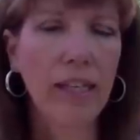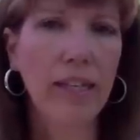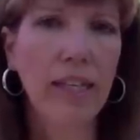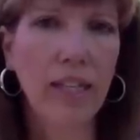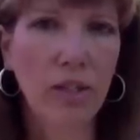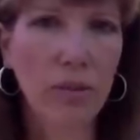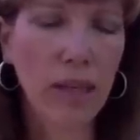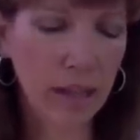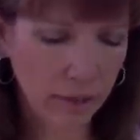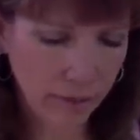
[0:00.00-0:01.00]
that you
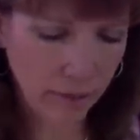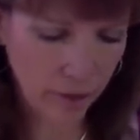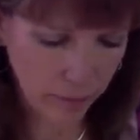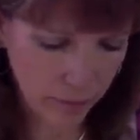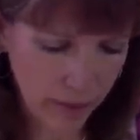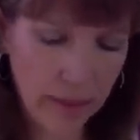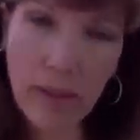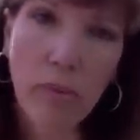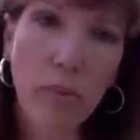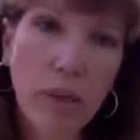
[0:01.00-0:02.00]
have already
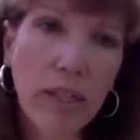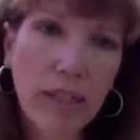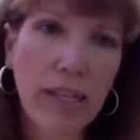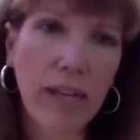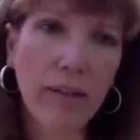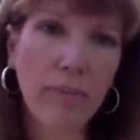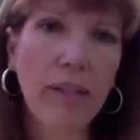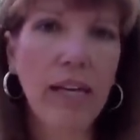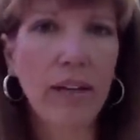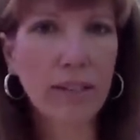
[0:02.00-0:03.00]
written out,
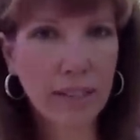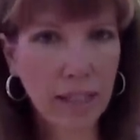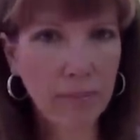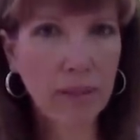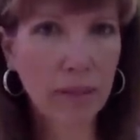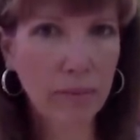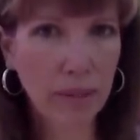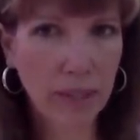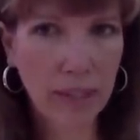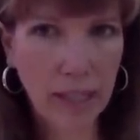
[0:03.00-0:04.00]
but now it's time to
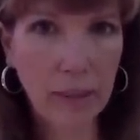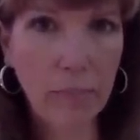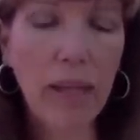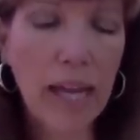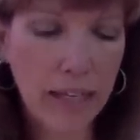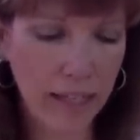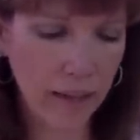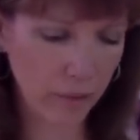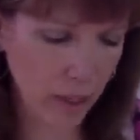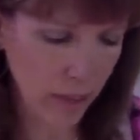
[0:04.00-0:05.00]
kind of plan it
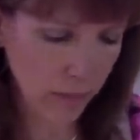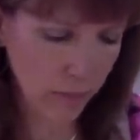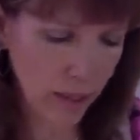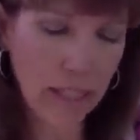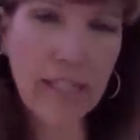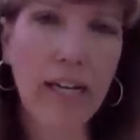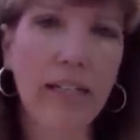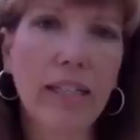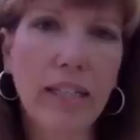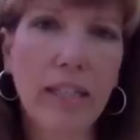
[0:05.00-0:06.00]
out and break it down
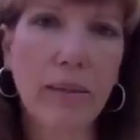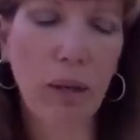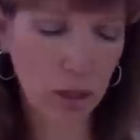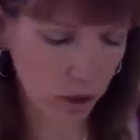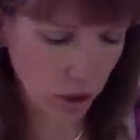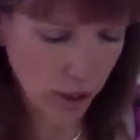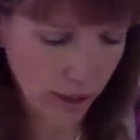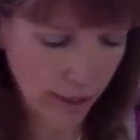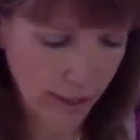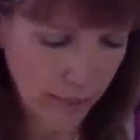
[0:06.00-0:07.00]
into the smaller
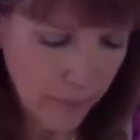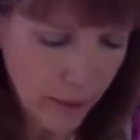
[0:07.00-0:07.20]
chunks.